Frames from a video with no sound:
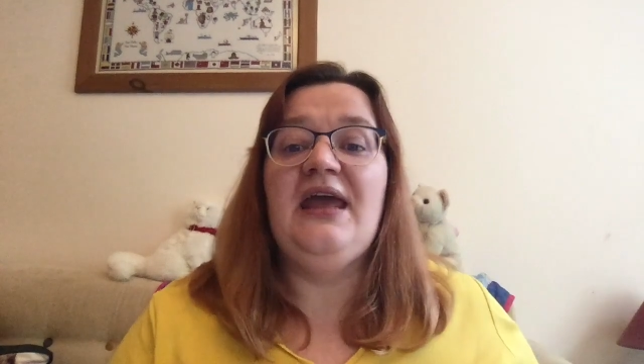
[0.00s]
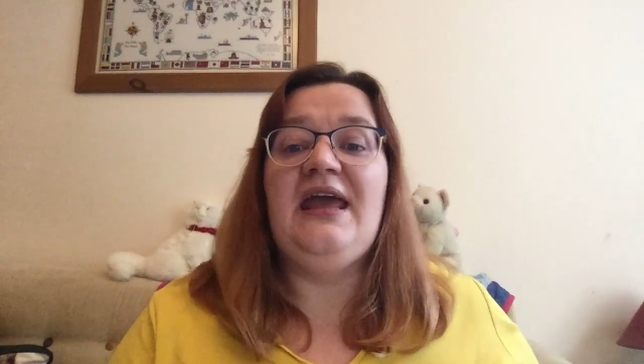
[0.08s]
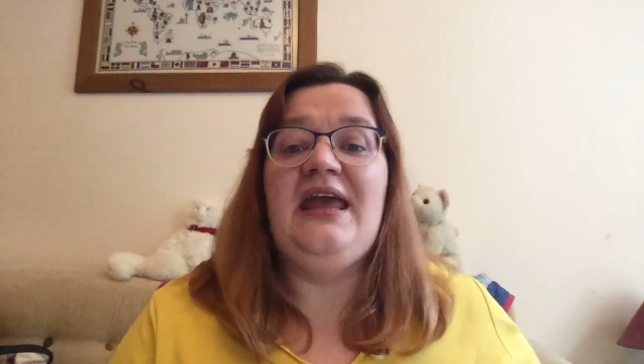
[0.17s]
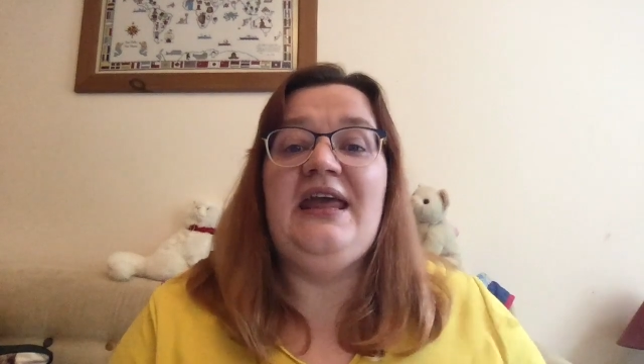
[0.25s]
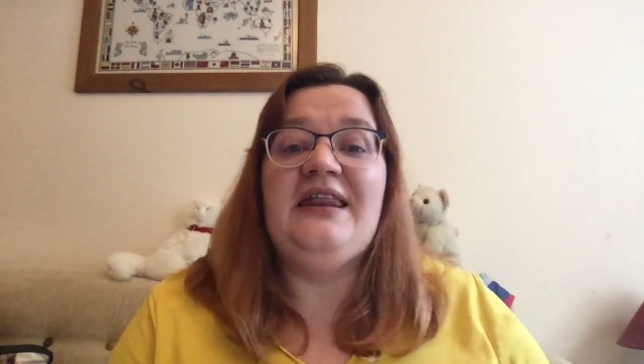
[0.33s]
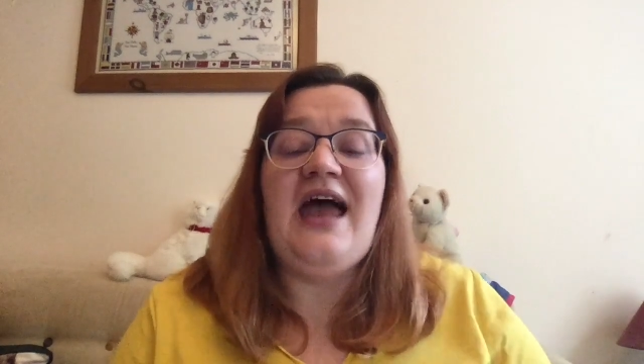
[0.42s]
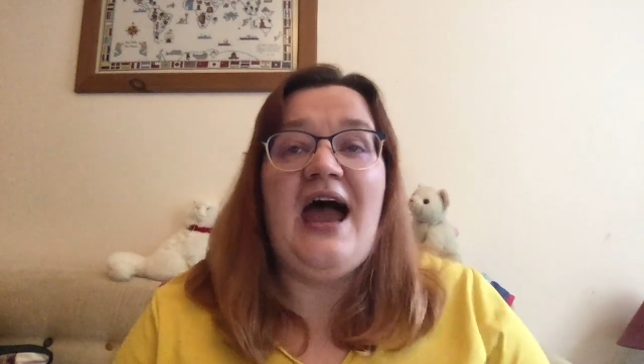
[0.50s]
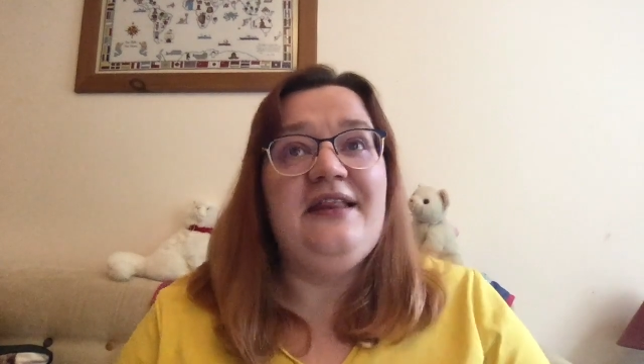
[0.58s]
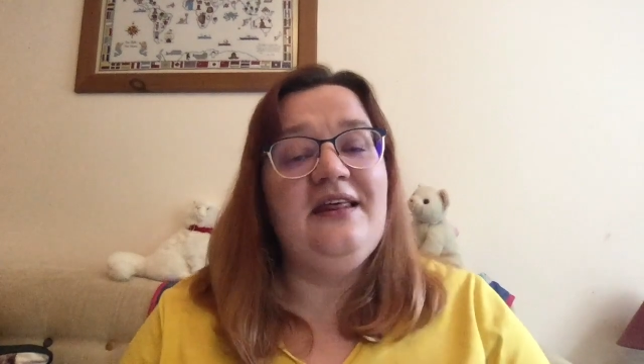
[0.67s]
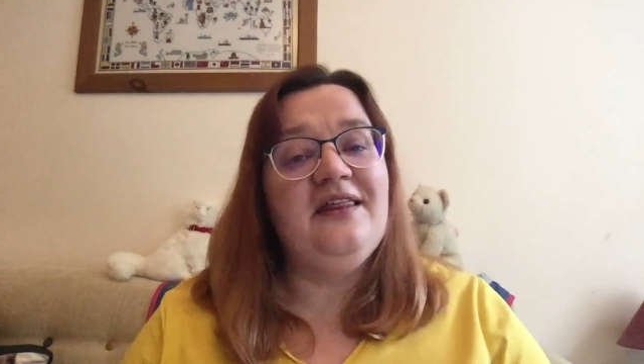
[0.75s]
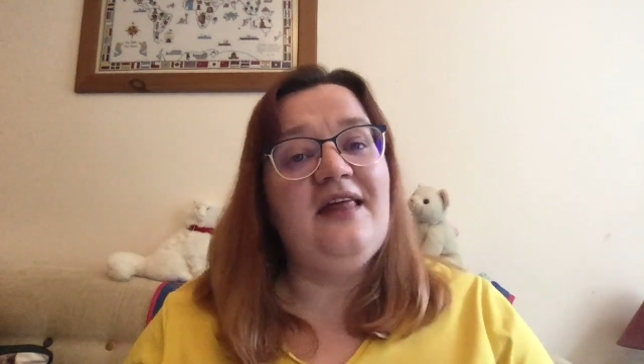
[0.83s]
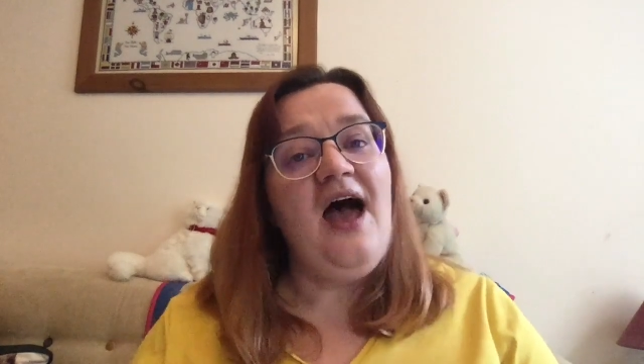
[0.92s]
is I
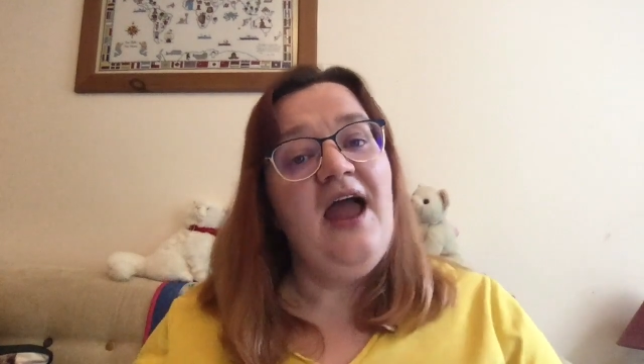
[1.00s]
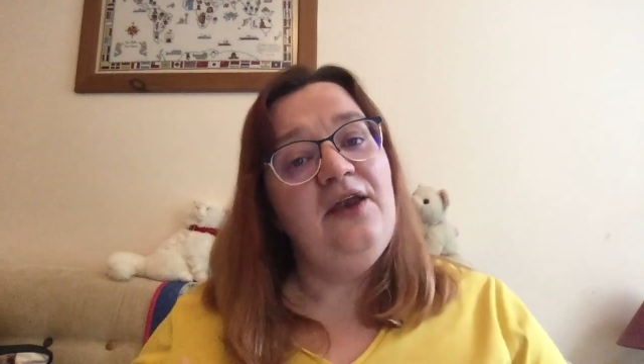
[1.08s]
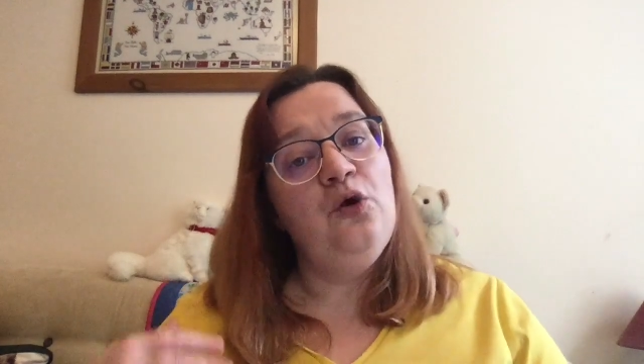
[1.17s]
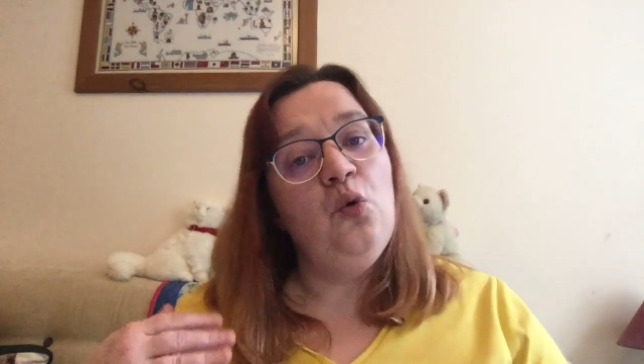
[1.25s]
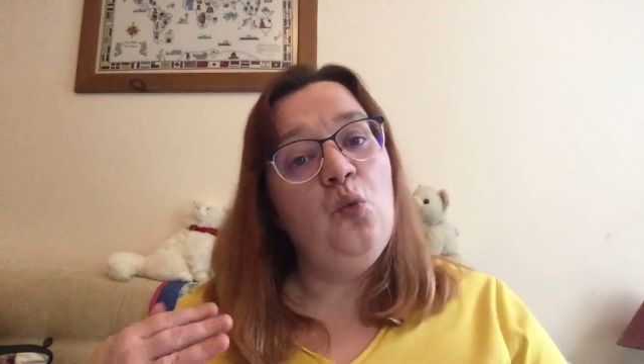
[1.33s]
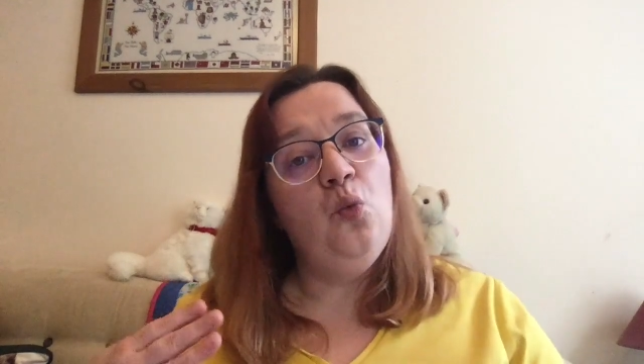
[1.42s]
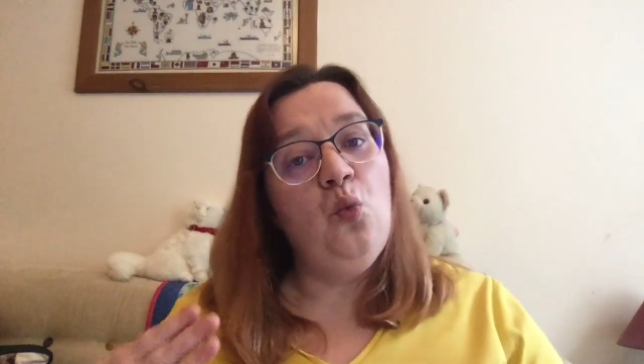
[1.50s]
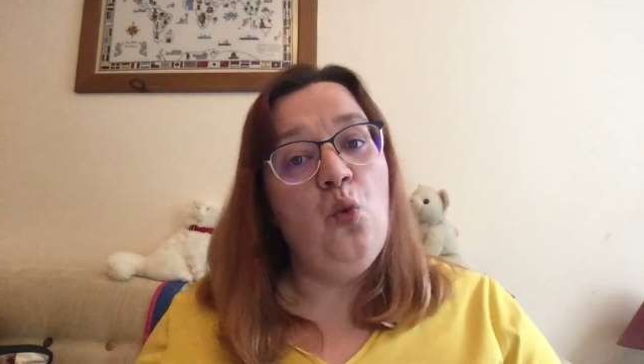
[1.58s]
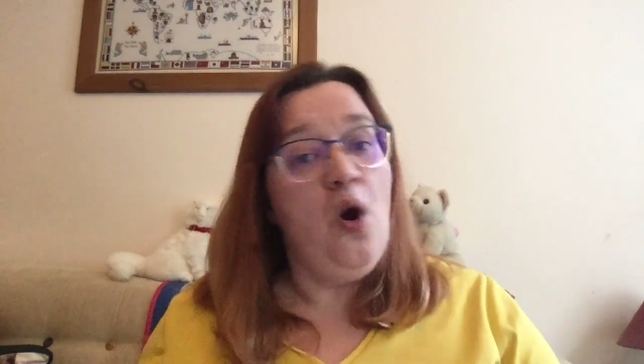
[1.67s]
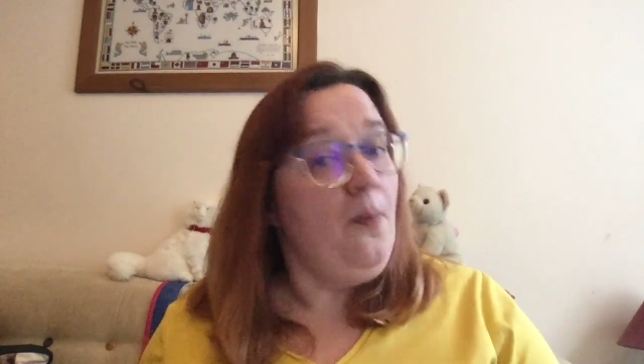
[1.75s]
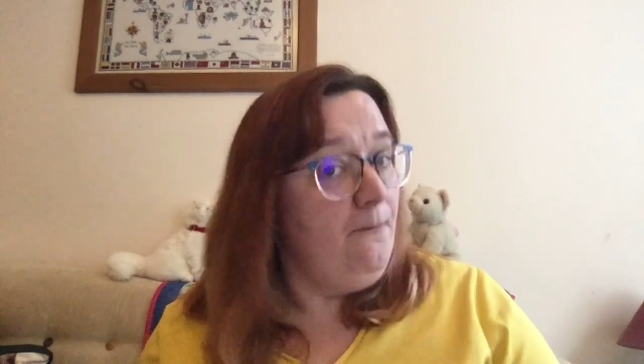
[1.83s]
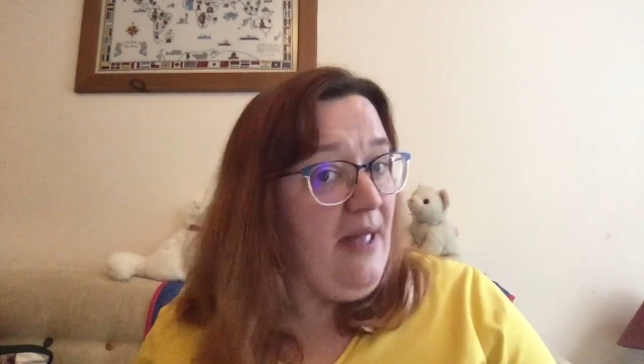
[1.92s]
decide
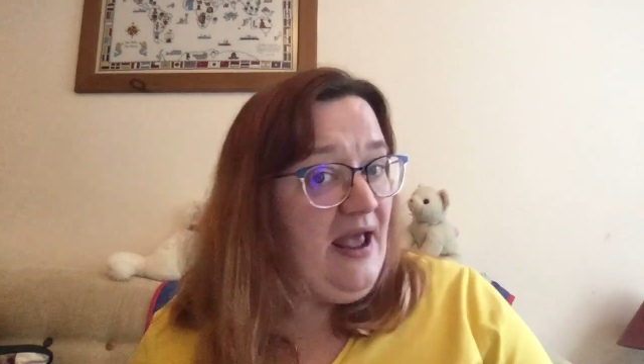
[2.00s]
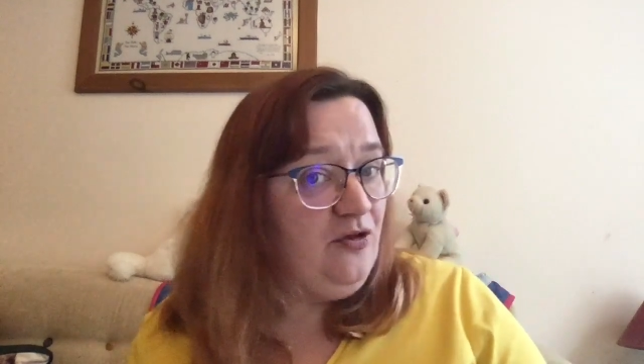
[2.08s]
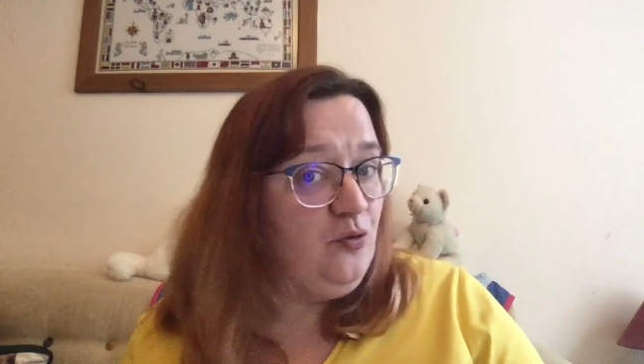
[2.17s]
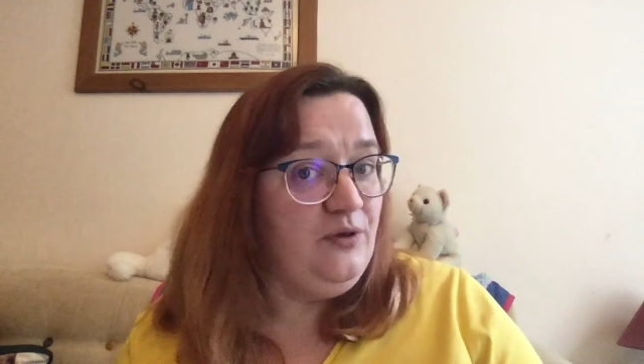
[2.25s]
what Max